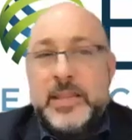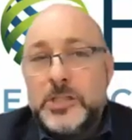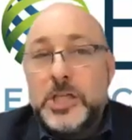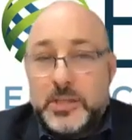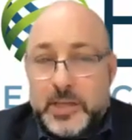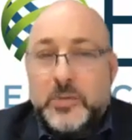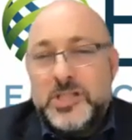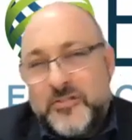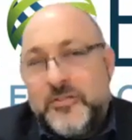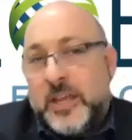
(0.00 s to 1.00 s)
there is
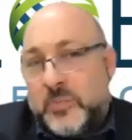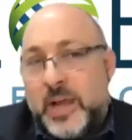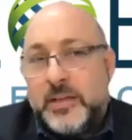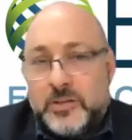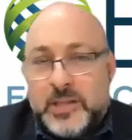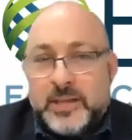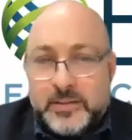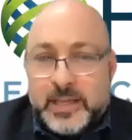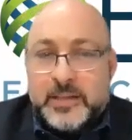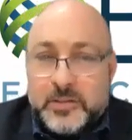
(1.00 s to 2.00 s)
a fee, right,
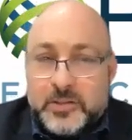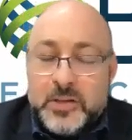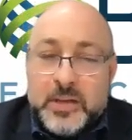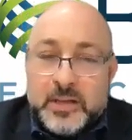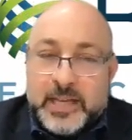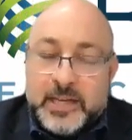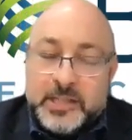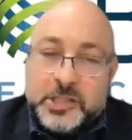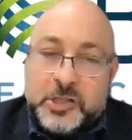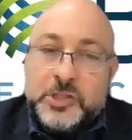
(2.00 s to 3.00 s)
that is
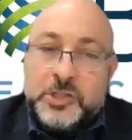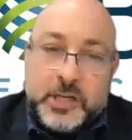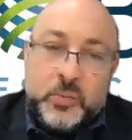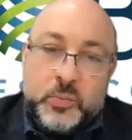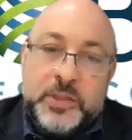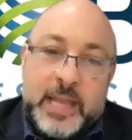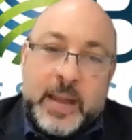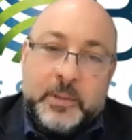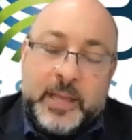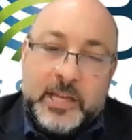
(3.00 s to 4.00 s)
associated with the
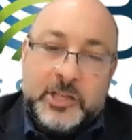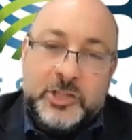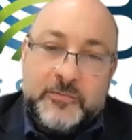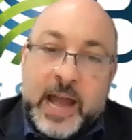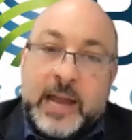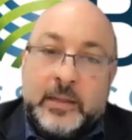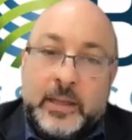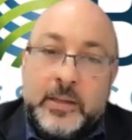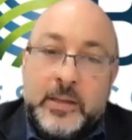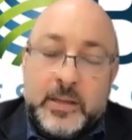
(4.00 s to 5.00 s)
application
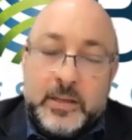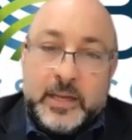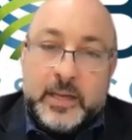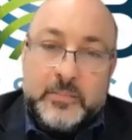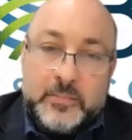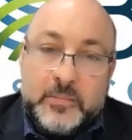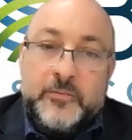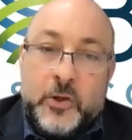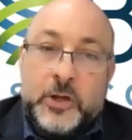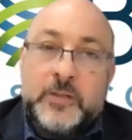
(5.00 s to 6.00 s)
filing that
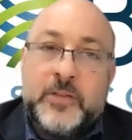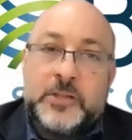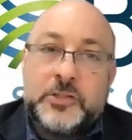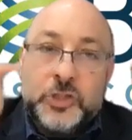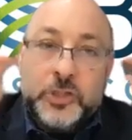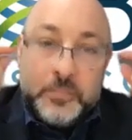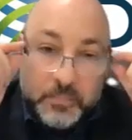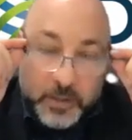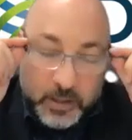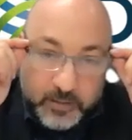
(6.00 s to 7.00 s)
foreign investors
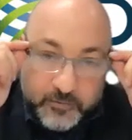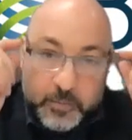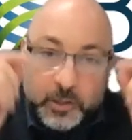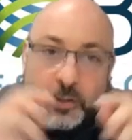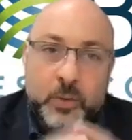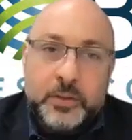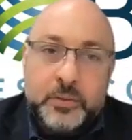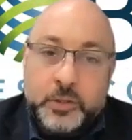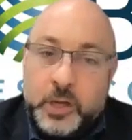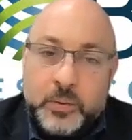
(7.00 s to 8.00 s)
should be familiar with,
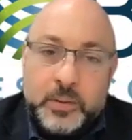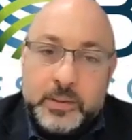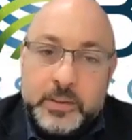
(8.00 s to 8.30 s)
or no?